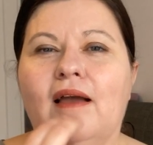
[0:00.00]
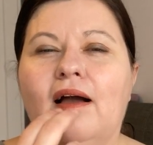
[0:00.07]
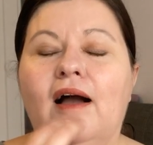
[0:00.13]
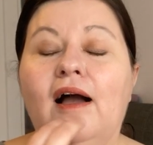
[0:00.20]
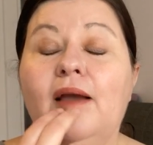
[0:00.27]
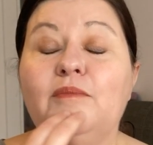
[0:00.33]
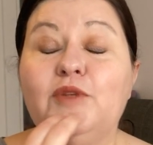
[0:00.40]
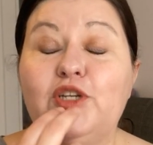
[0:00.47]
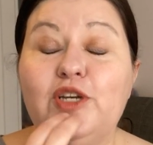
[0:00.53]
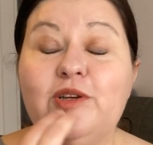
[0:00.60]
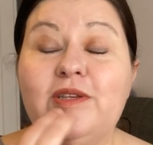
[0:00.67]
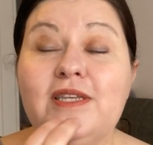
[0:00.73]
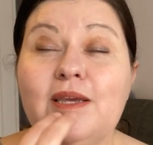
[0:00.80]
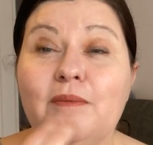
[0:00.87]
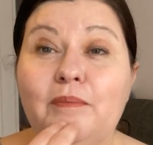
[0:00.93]
I'm
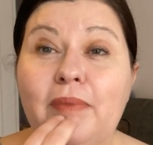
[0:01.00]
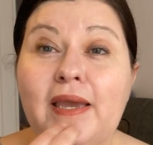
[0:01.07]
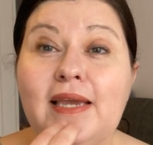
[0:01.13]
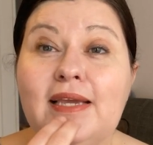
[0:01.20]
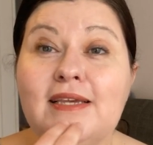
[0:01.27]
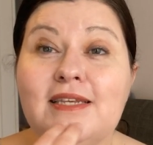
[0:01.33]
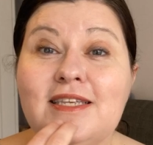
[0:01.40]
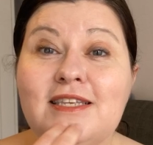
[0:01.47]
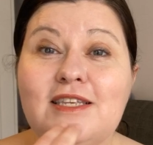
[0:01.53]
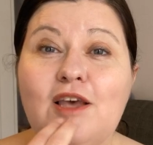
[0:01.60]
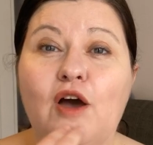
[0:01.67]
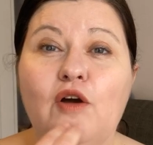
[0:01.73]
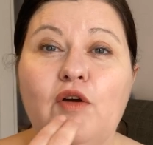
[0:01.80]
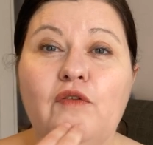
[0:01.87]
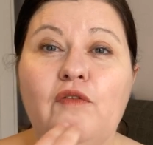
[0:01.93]
choosing peace
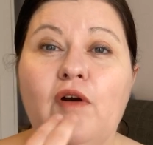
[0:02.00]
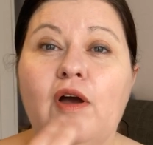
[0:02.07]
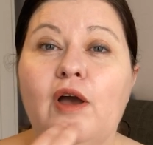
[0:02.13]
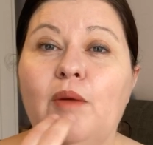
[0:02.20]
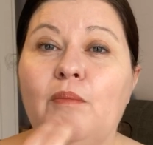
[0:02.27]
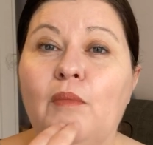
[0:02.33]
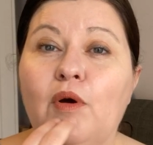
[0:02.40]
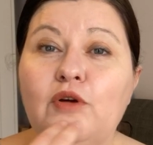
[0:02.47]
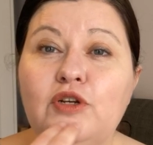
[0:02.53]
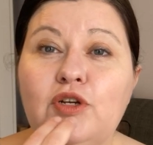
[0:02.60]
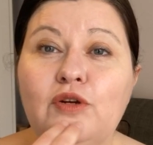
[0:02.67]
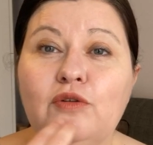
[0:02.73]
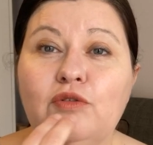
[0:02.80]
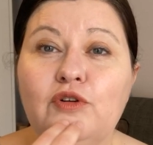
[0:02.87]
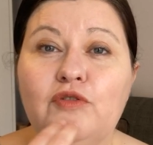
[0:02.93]
over
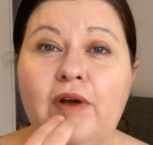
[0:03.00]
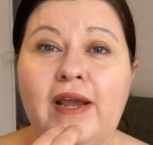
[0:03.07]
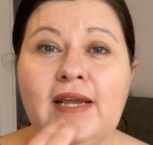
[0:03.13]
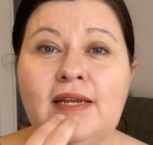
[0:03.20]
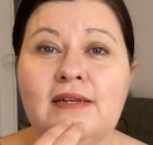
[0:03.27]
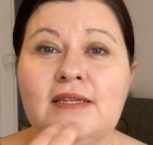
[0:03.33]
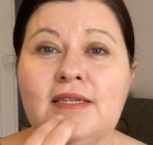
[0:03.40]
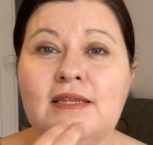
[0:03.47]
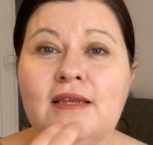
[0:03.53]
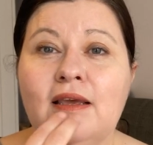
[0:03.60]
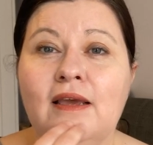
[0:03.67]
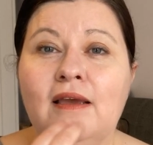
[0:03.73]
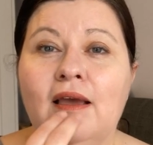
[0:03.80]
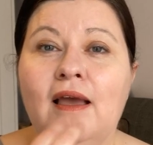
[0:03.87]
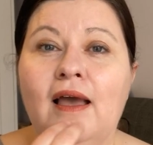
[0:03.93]
emotional drains,
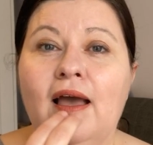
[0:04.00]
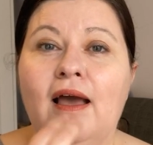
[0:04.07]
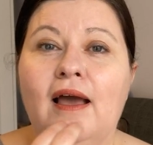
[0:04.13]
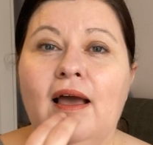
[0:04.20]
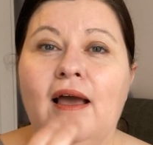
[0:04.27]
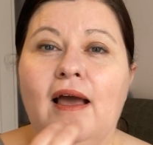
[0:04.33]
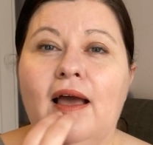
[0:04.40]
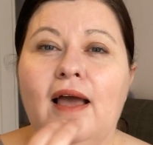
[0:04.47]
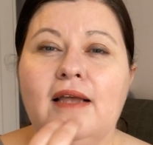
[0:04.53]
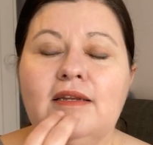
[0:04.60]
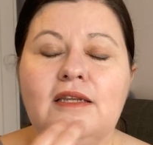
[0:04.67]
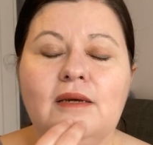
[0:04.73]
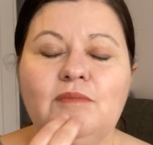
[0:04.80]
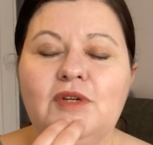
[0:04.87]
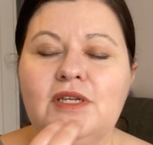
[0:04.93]

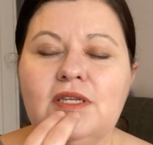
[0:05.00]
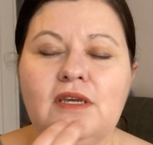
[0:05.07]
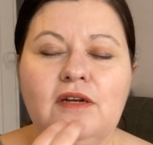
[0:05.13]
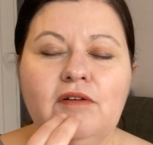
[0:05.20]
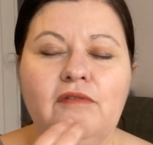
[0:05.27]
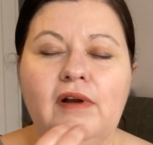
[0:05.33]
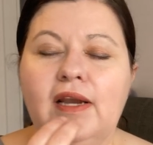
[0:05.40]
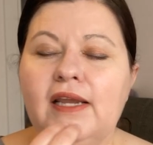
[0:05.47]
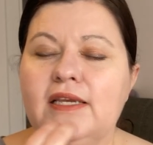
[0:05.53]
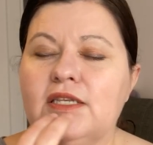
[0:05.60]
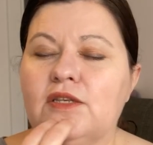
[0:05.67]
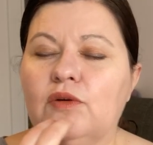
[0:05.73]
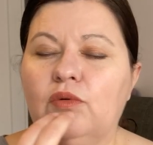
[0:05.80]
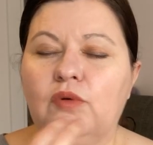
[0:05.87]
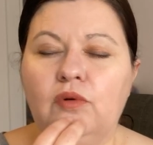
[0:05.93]
and I'm just going to
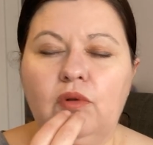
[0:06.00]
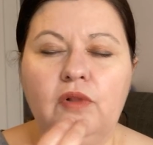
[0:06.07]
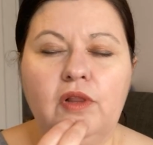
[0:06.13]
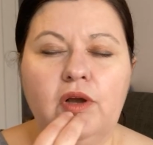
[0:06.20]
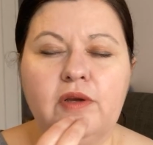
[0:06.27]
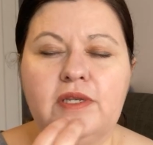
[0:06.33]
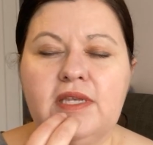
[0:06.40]
release all those